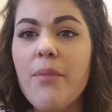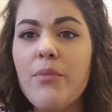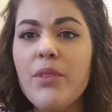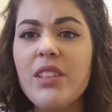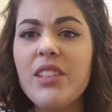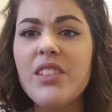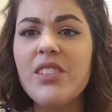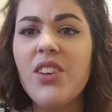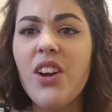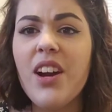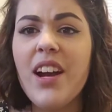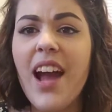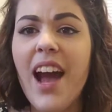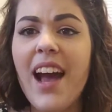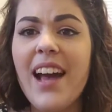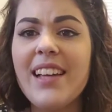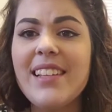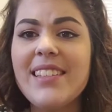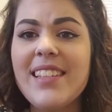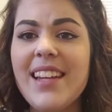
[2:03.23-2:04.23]
I'm really sorry."
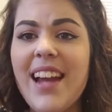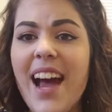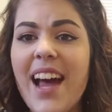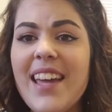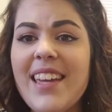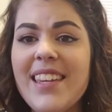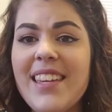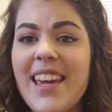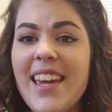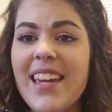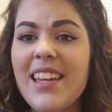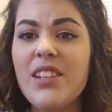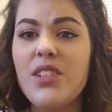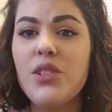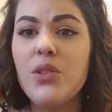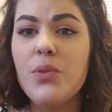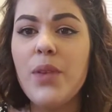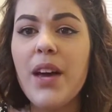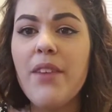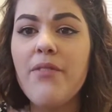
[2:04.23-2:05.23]
I said, "I
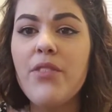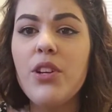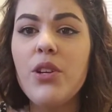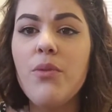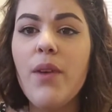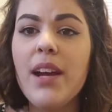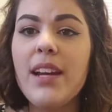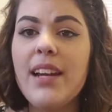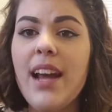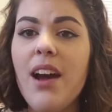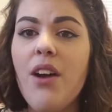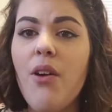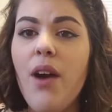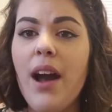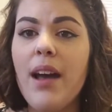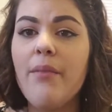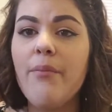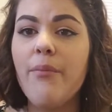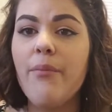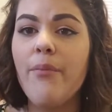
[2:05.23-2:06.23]
can't do that for you right now.
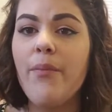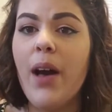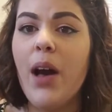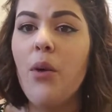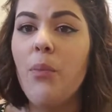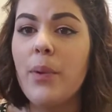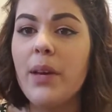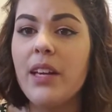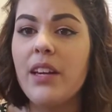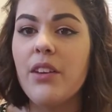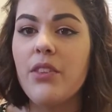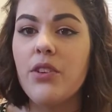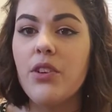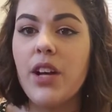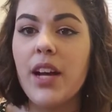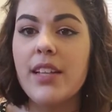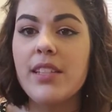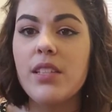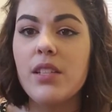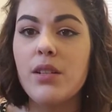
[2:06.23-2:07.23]
I'm helping another
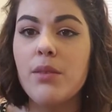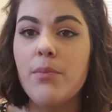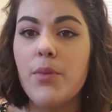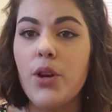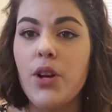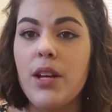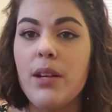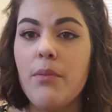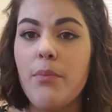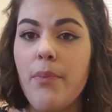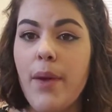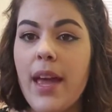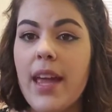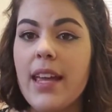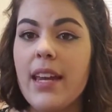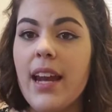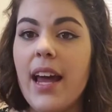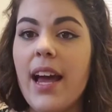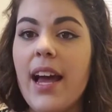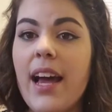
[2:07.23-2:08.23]
customer in
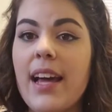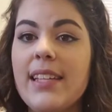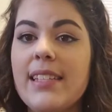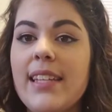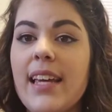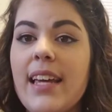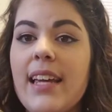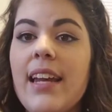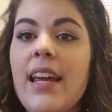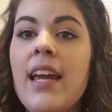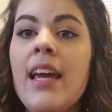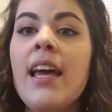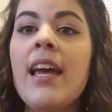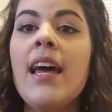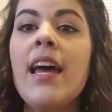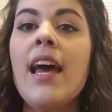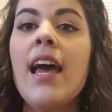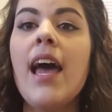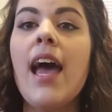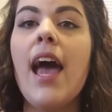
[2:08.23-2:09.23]
paint." I said,
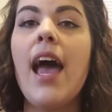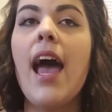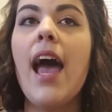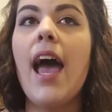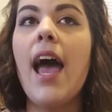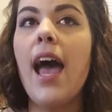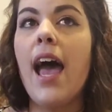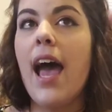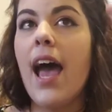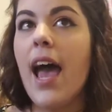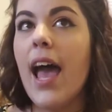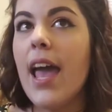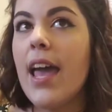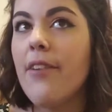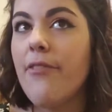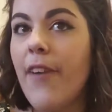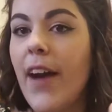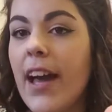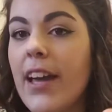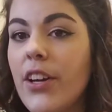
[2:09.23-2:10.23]

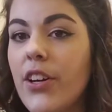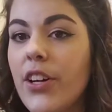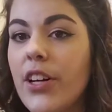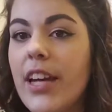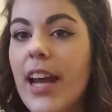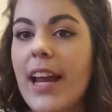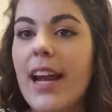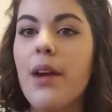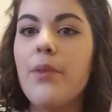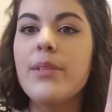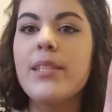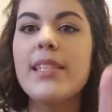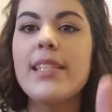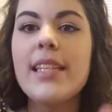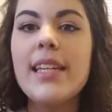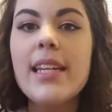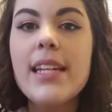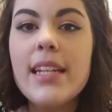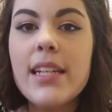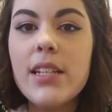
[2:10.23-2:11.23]
if I could, and I was
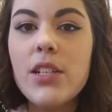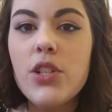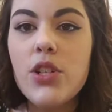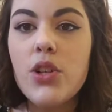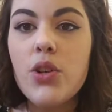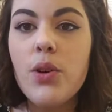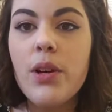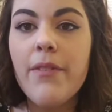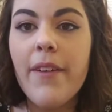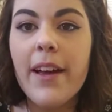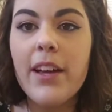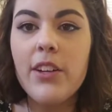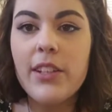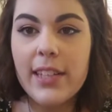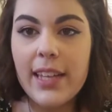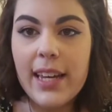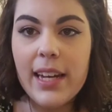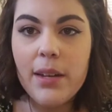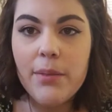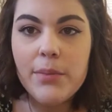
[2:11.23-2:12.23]
getting to, if I
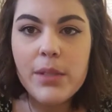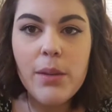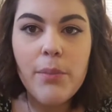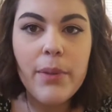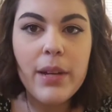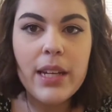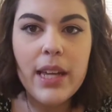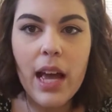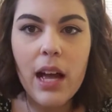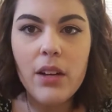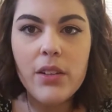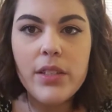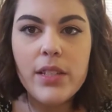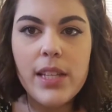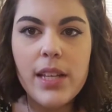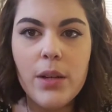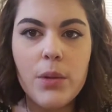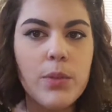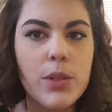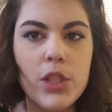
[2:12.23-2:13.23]
could get him somebody
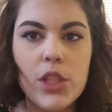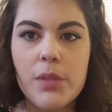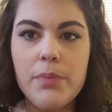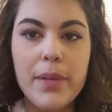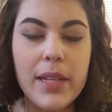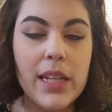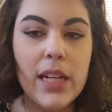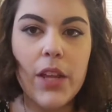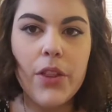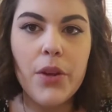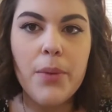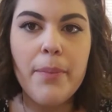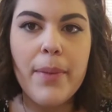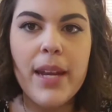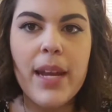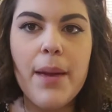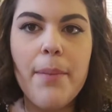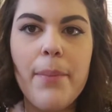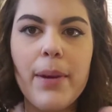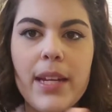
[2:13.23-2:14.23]
else, it would just be another
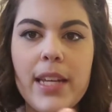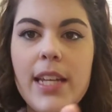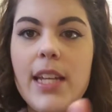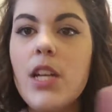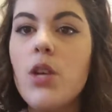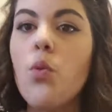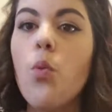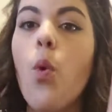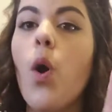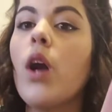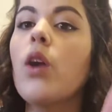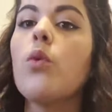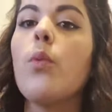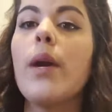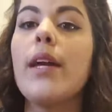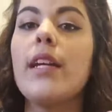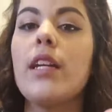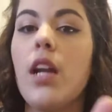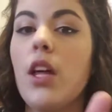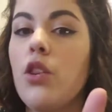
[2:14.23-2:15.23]
minute. But he didn't want to
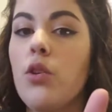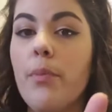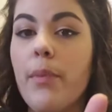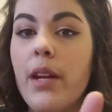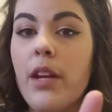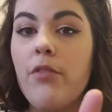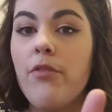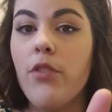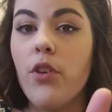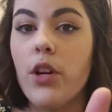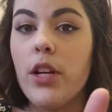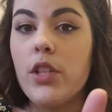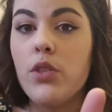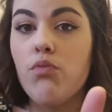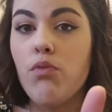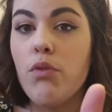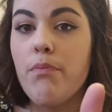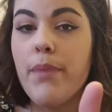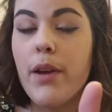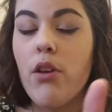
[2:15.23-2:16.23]
wait another minute for
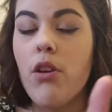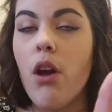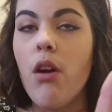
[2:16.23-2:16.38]
his root beer.